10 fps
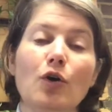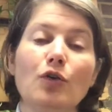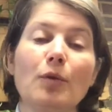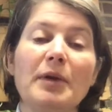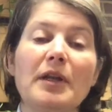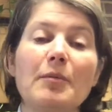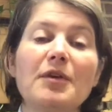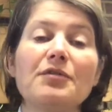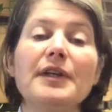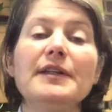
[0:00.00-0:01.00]
Topic number
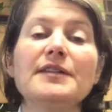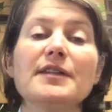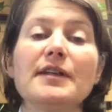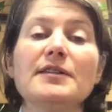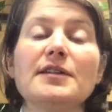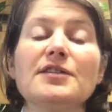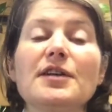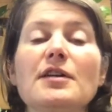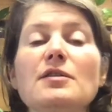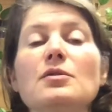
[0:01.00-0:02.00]
3 discussed at
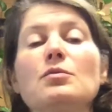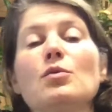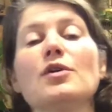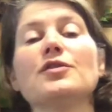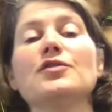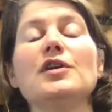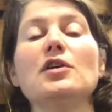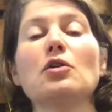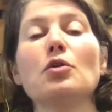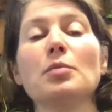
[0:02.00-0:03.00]
Senate was the
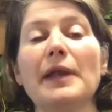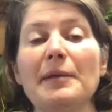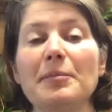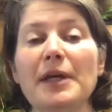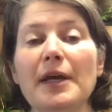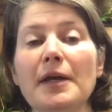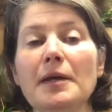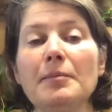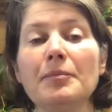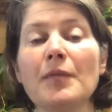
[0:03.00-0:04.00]
Global MBA.